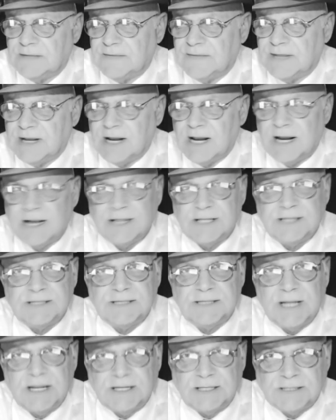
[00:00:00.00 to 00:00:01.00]
of the United
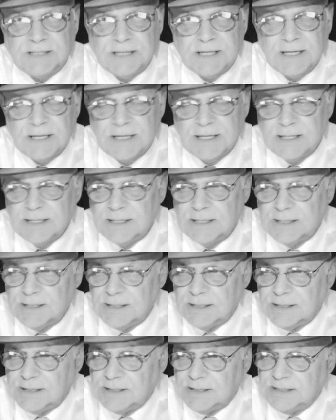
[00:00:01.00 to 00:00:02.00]
States,
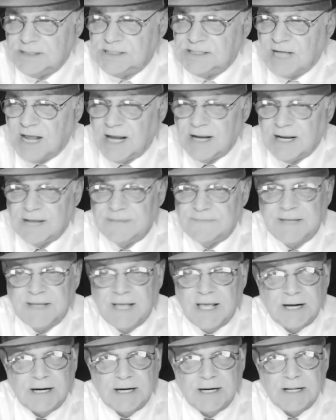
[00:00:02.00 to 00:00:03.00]
John F.
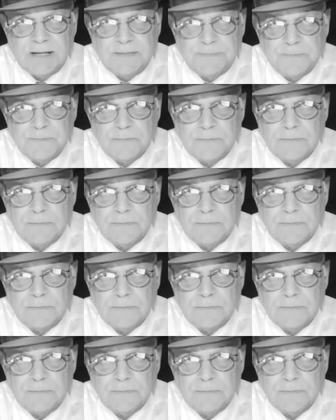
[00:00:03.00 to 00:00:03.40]
Kennedy.